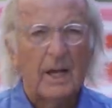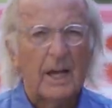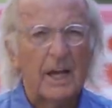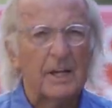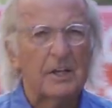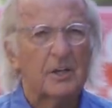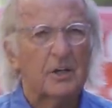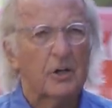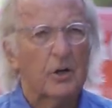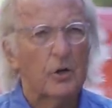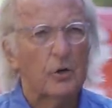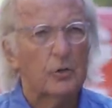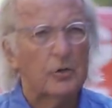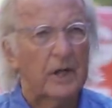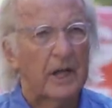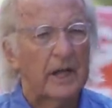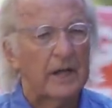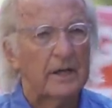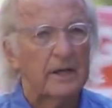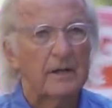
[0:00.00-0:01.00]

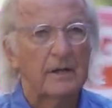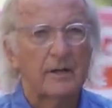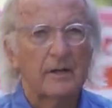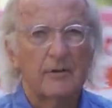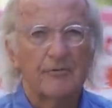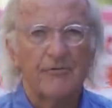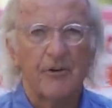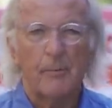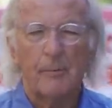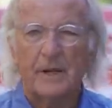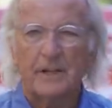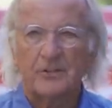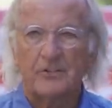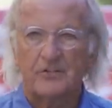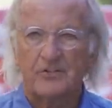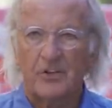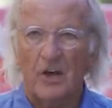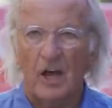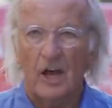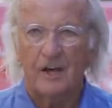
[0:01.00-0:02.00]
including from
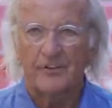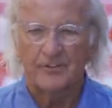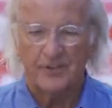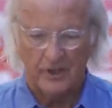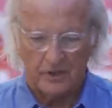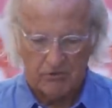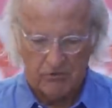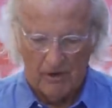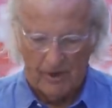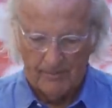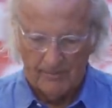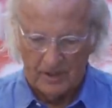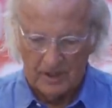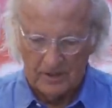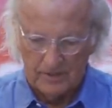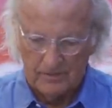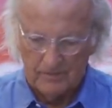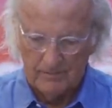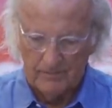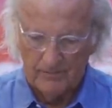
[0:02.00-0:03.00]
inside the
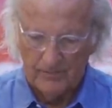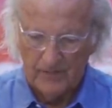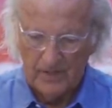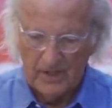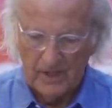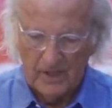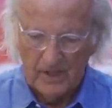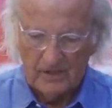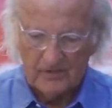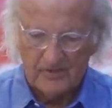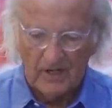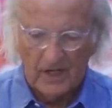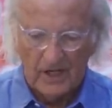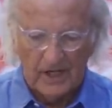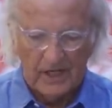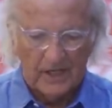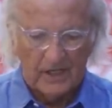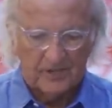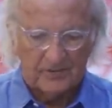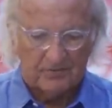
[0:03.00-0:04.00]
Kremlin,
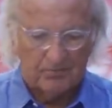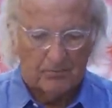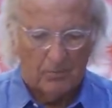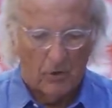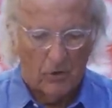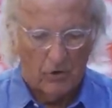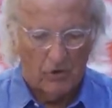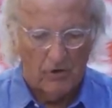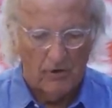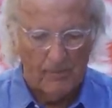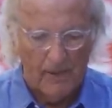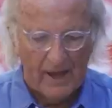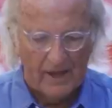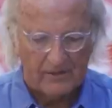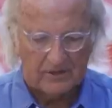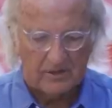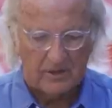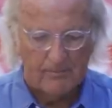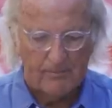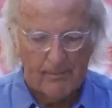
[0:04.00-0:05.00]
telling us more
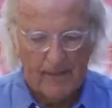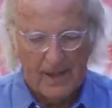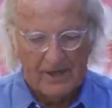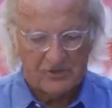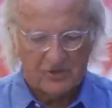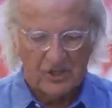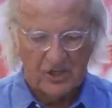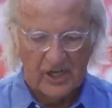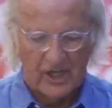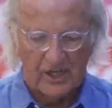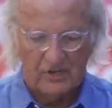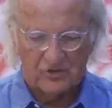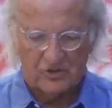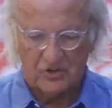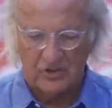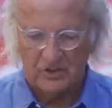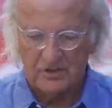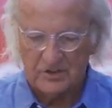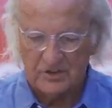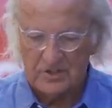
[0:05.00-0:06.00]
about the
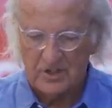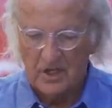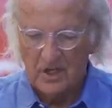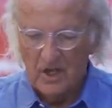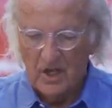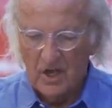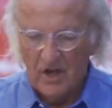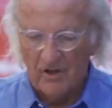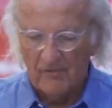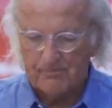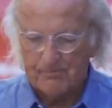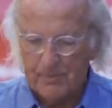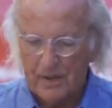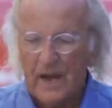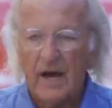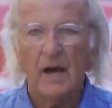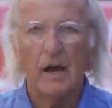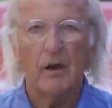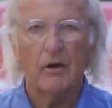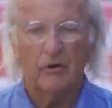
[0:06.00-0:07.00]
machinations of
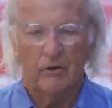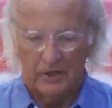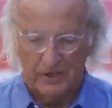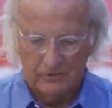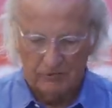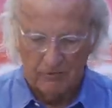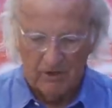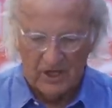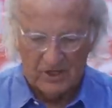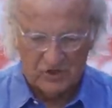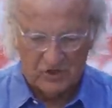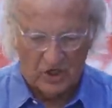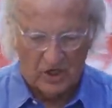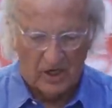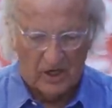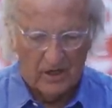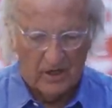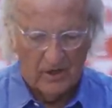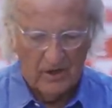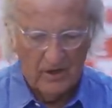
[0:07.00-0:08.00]
power in
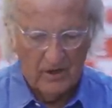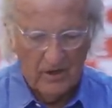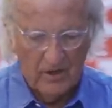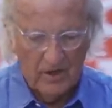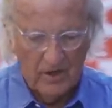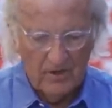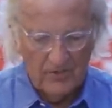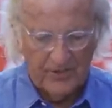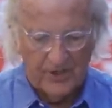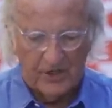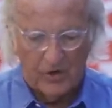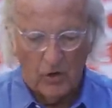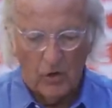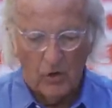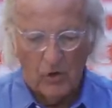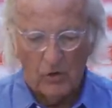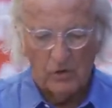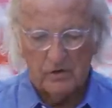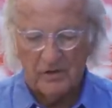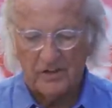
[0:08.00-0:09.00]
Russia than
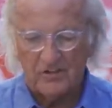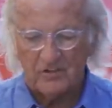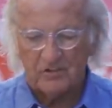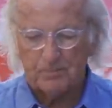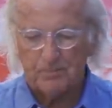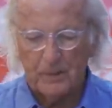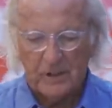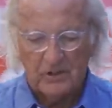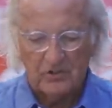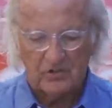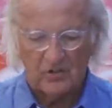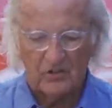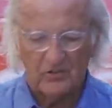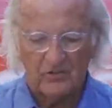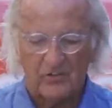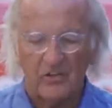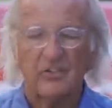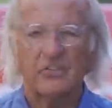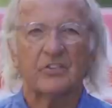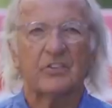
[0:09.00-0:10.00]
all the
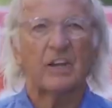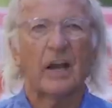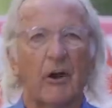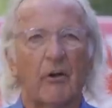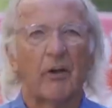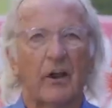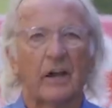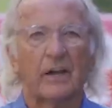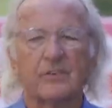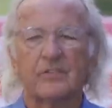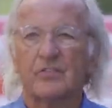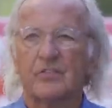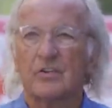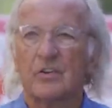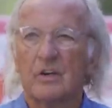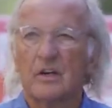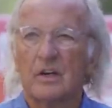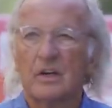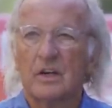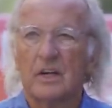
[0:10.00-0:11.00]
specious hysterics
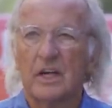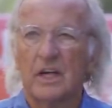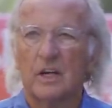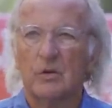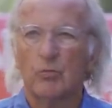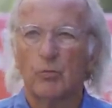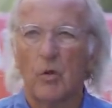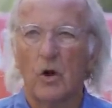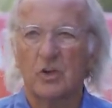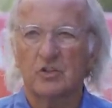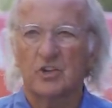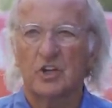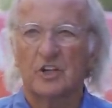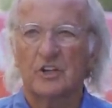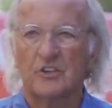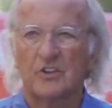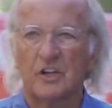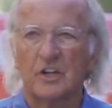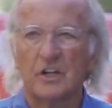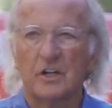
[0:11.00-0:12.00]
in
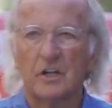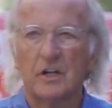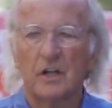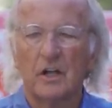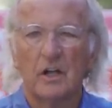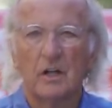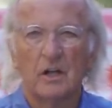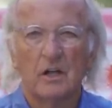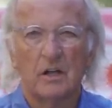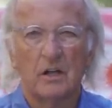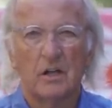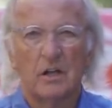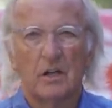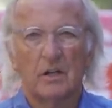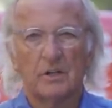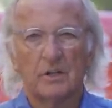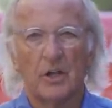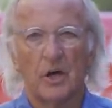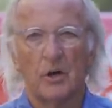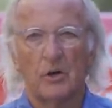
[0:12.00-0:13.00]
Washington
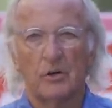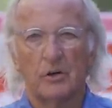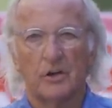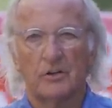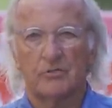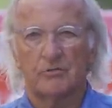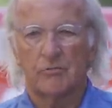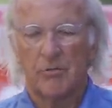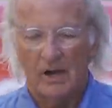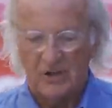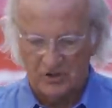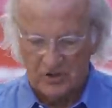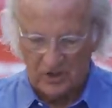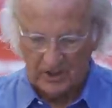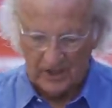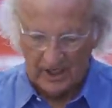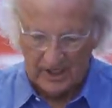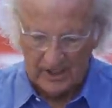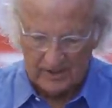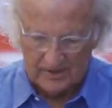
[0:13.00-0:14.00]
known as
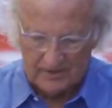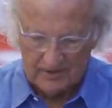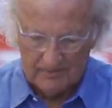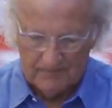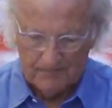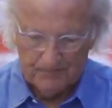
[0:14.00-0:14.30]
Russiagate.